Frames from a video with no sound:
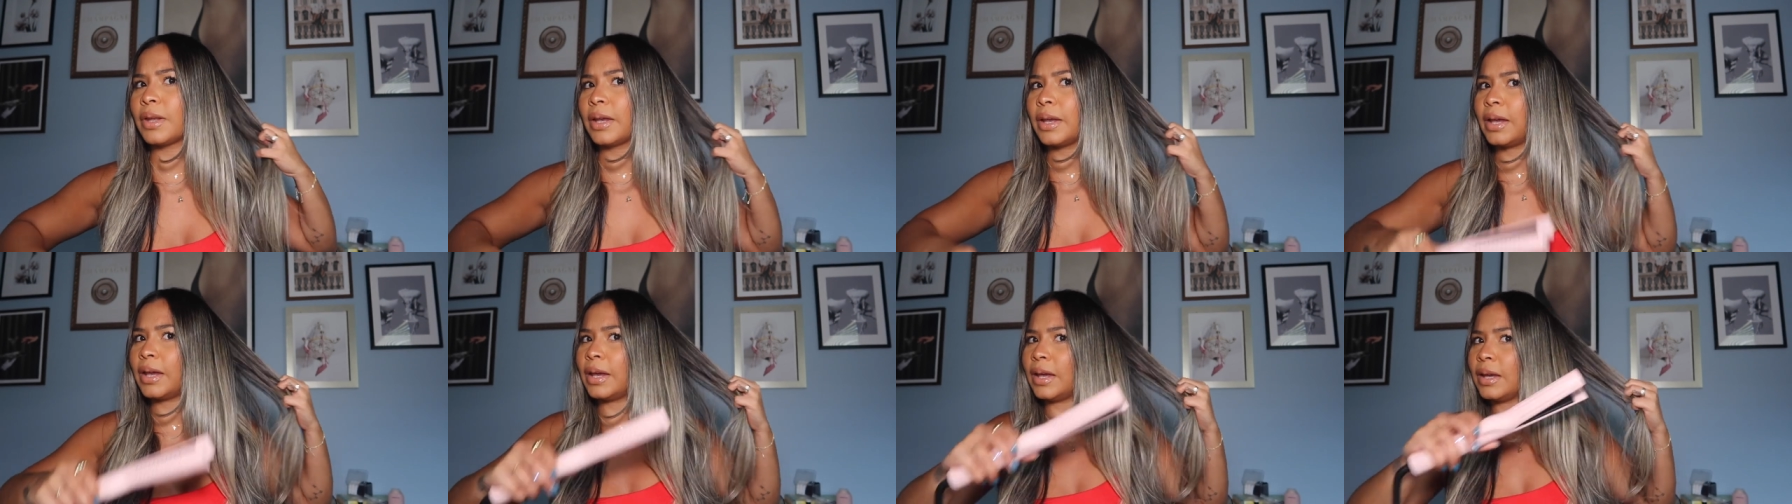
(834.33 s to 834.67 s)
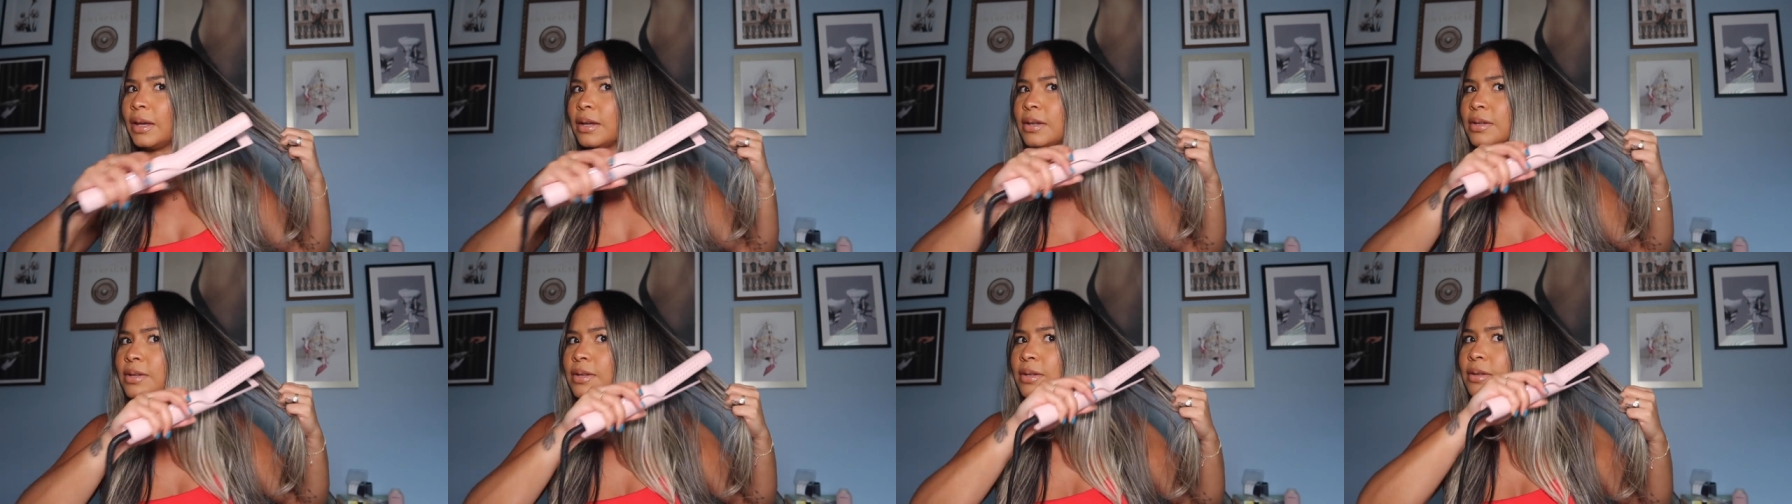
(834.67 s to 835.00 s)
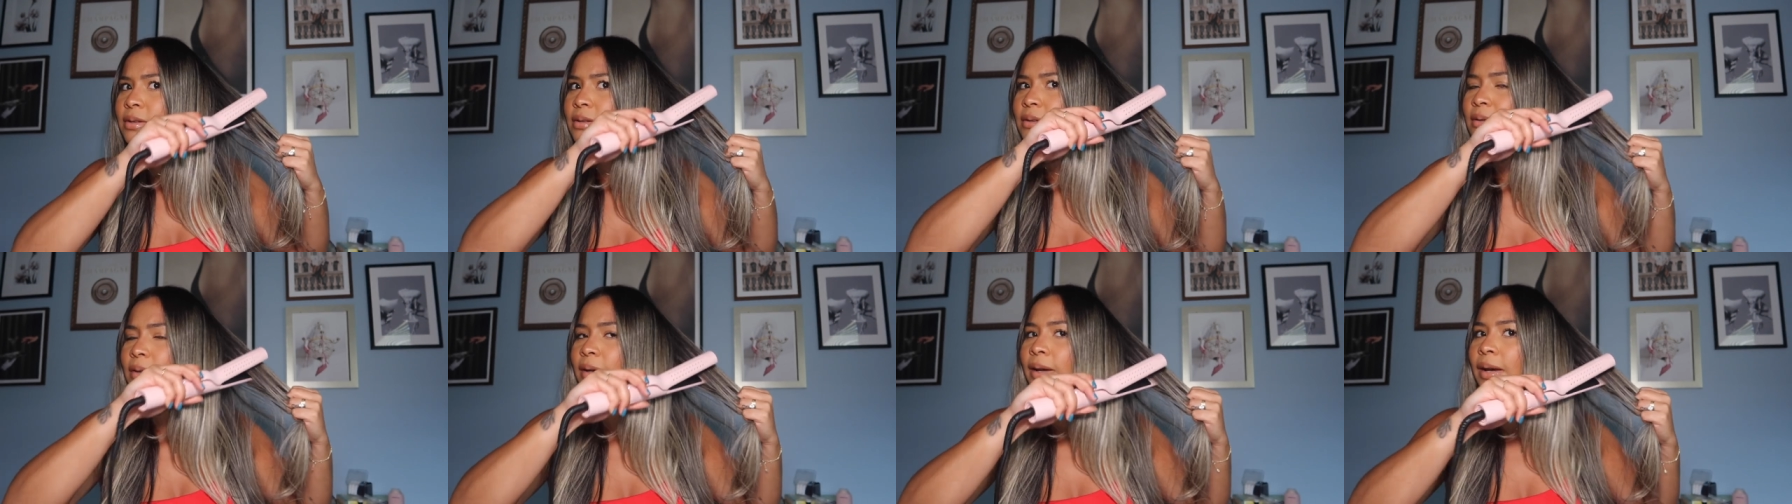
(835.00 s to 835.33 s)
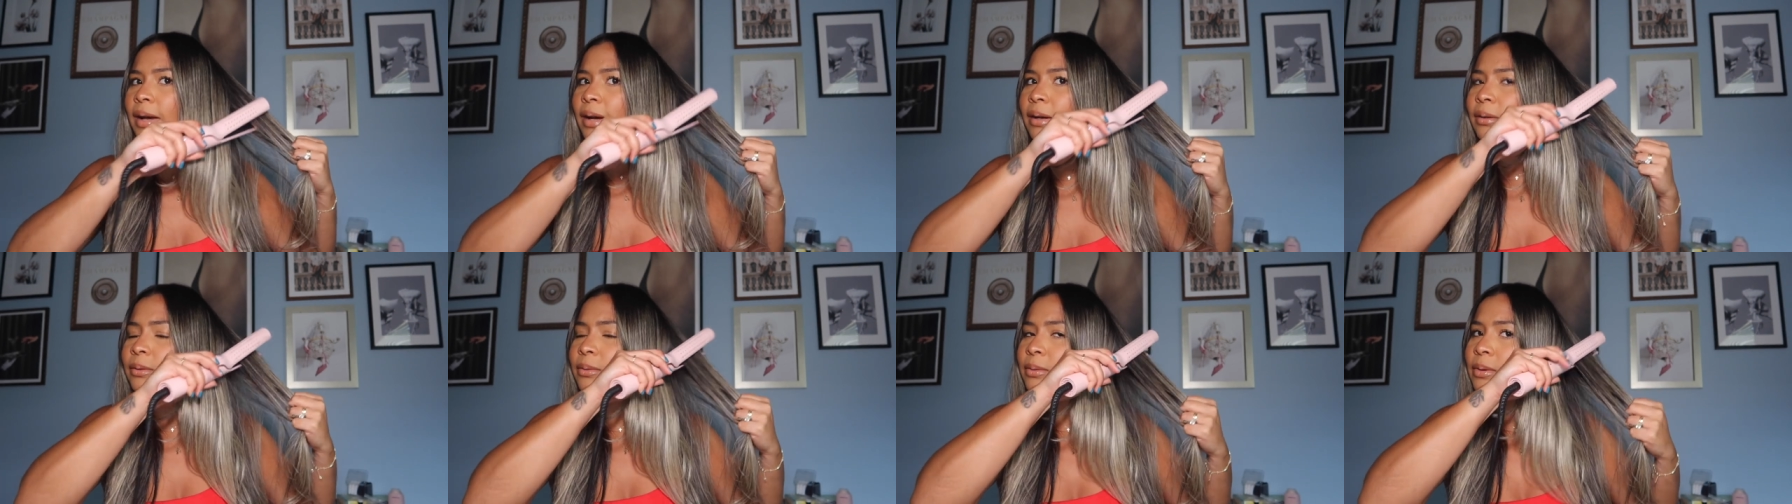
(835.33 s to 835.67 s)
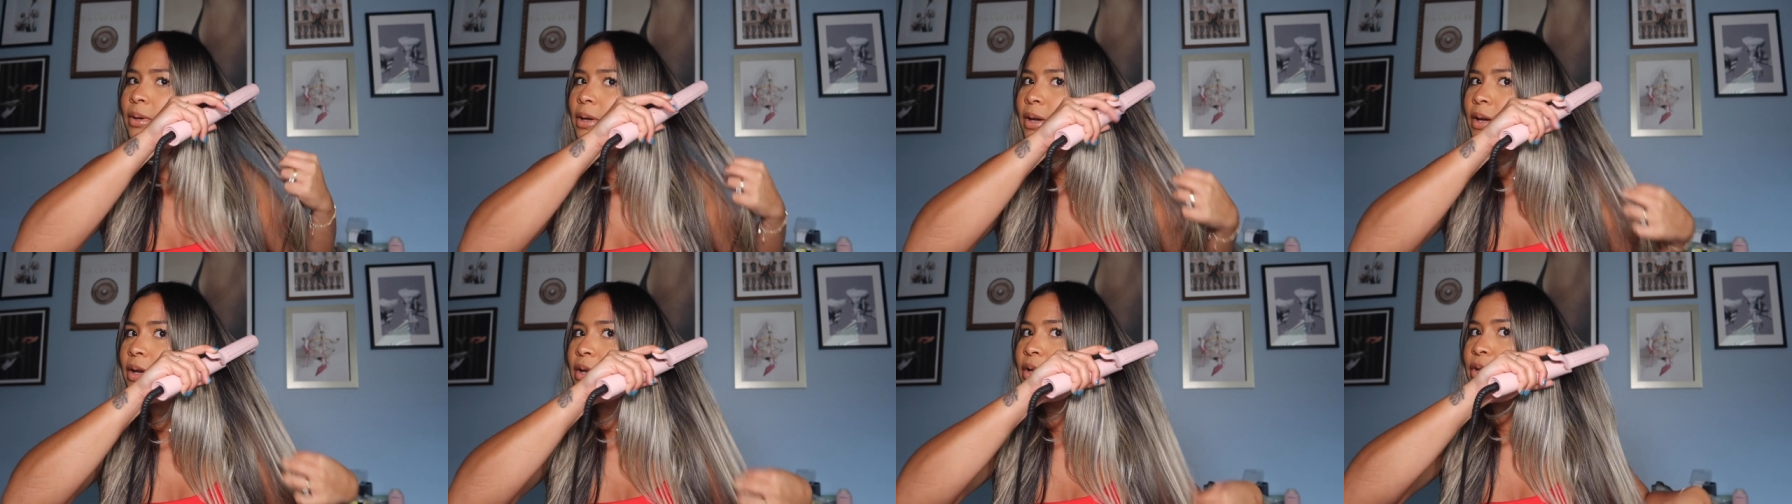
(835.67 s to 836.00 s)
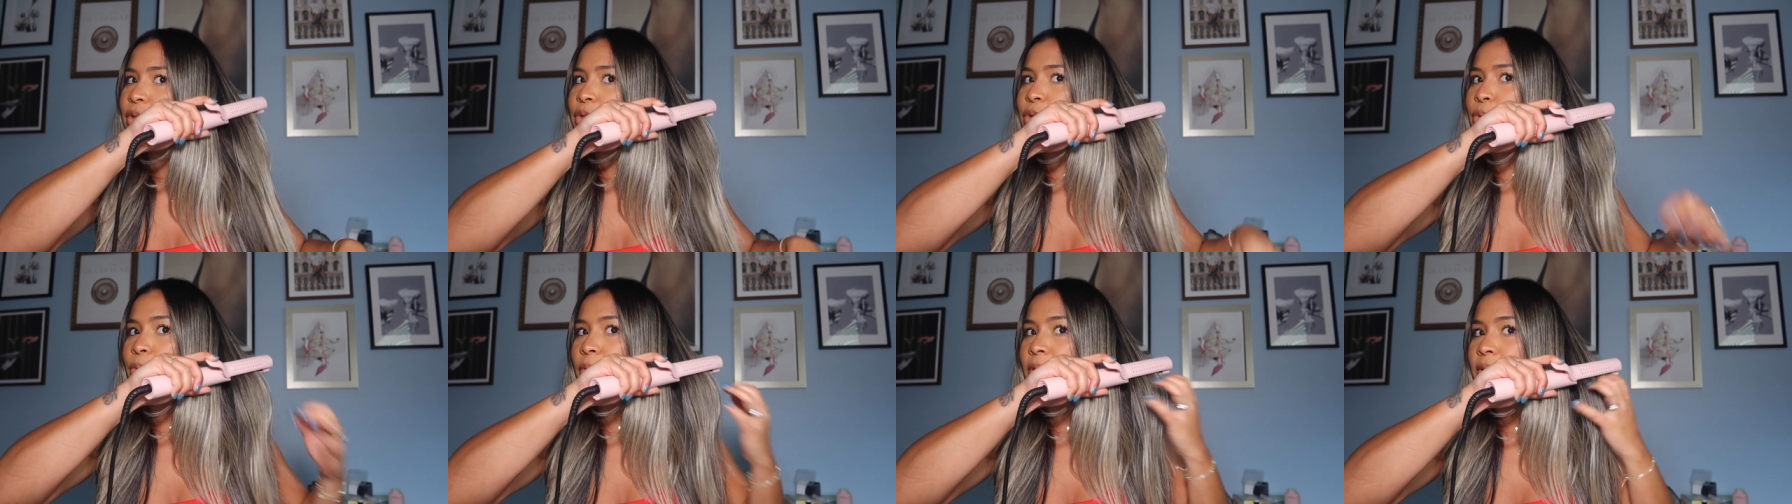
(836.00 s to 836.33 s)
kinks out
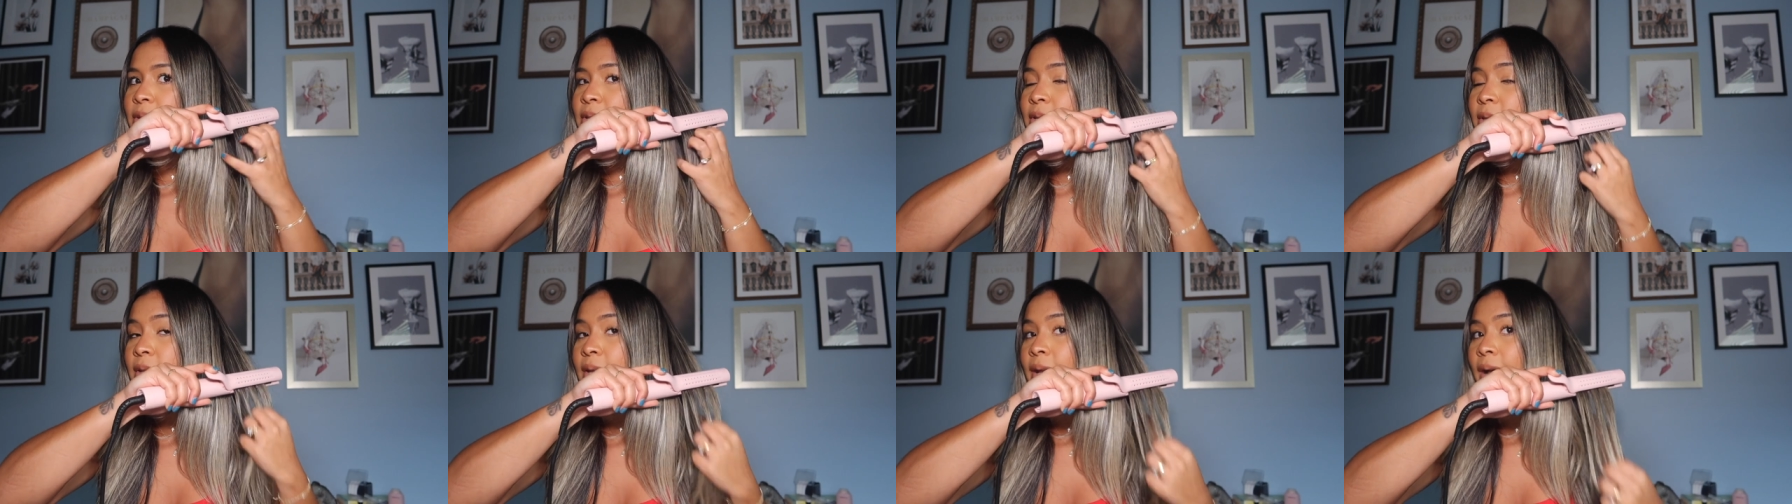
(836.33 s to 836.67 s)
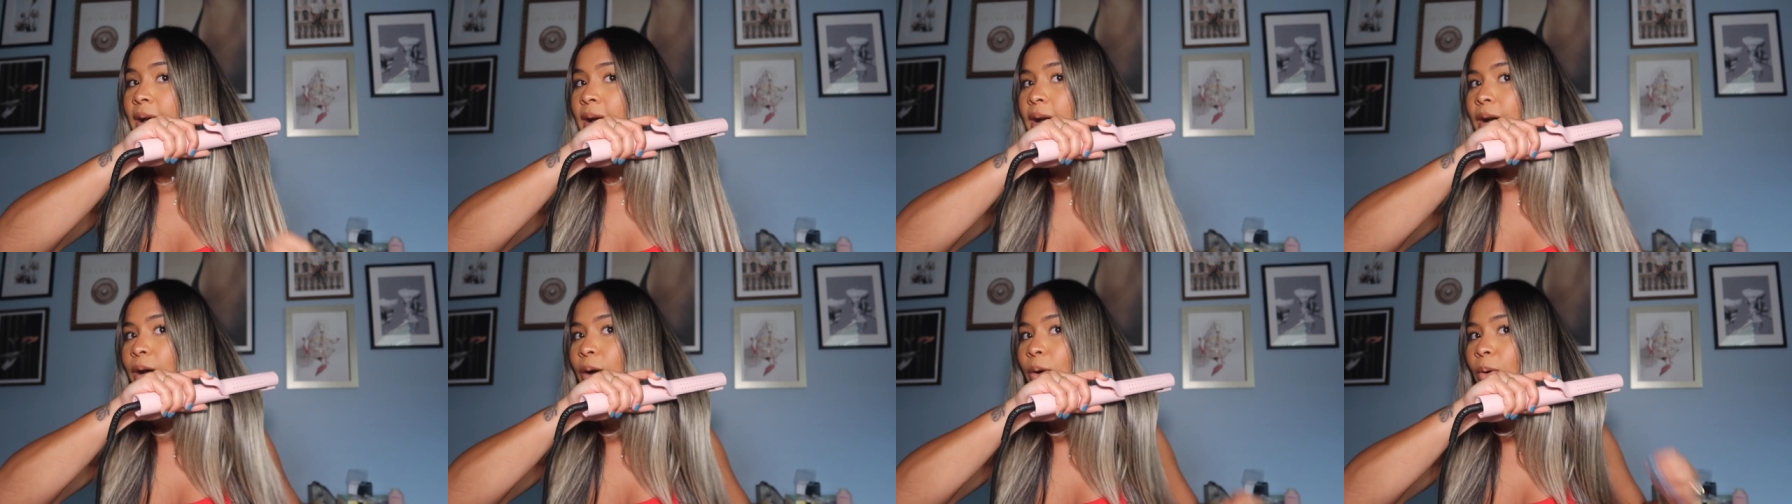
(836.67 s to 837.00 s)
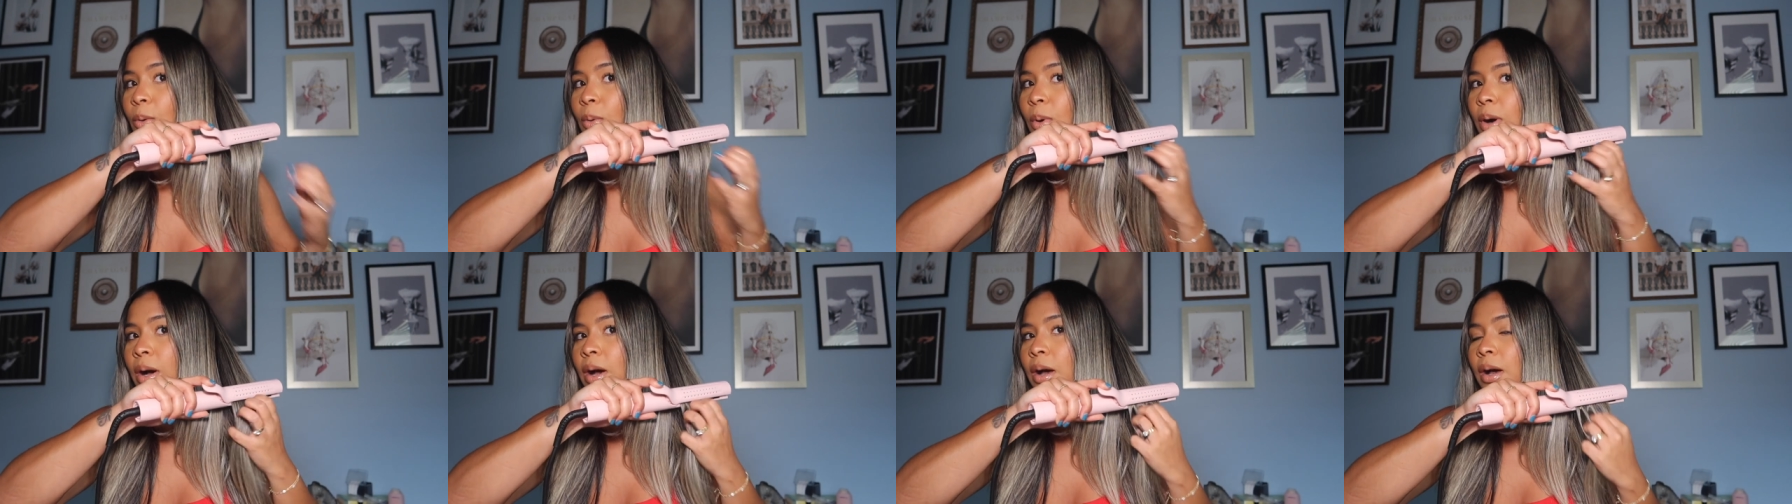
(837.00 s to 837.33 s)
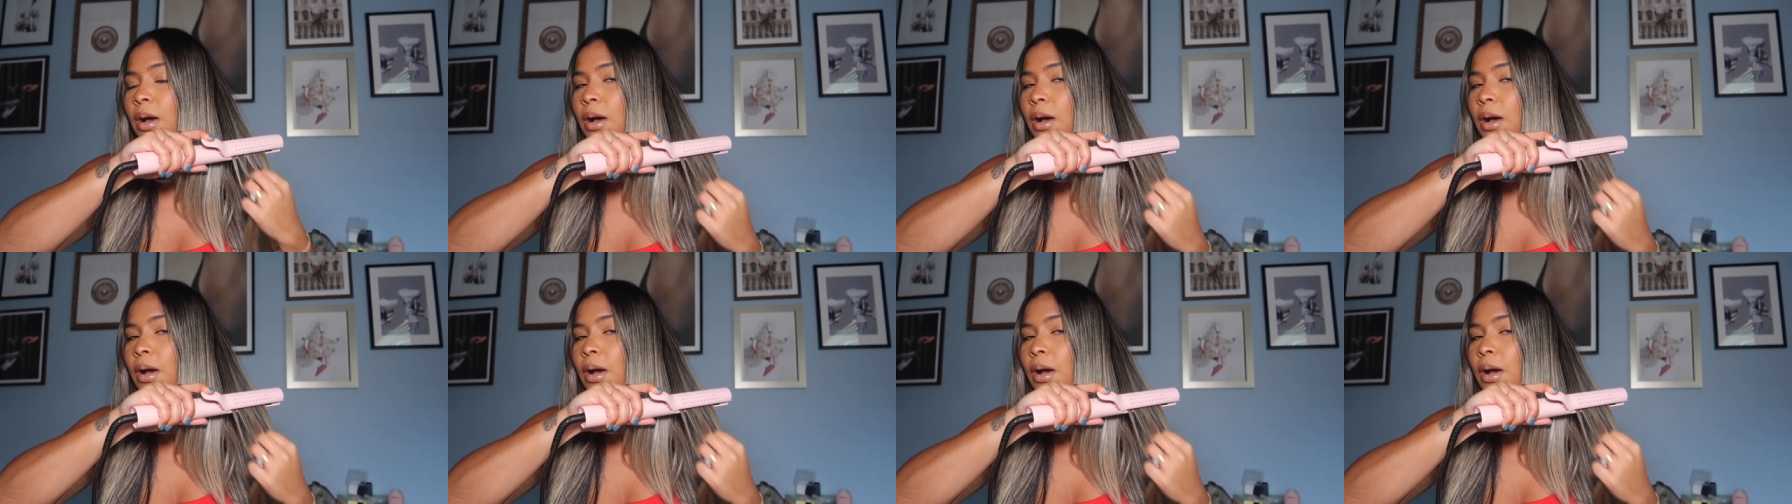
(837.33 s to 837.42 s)
so you can see how